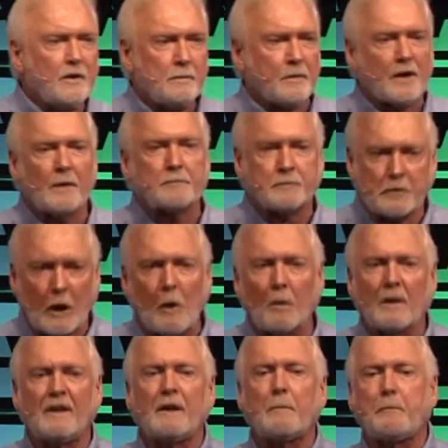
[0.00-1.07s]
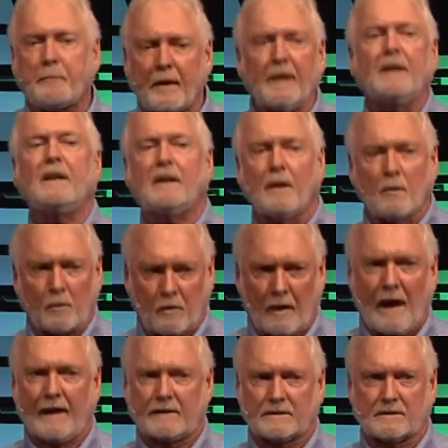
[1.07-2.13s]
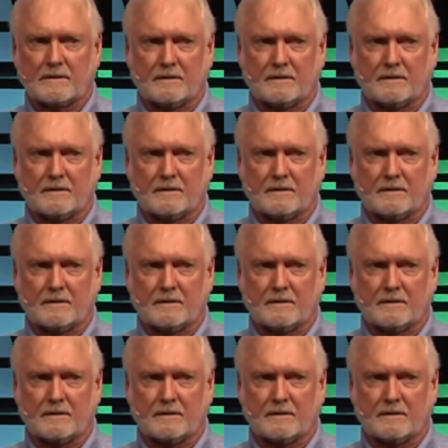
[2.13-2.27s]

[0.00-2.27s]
you become totally dependent on Christ.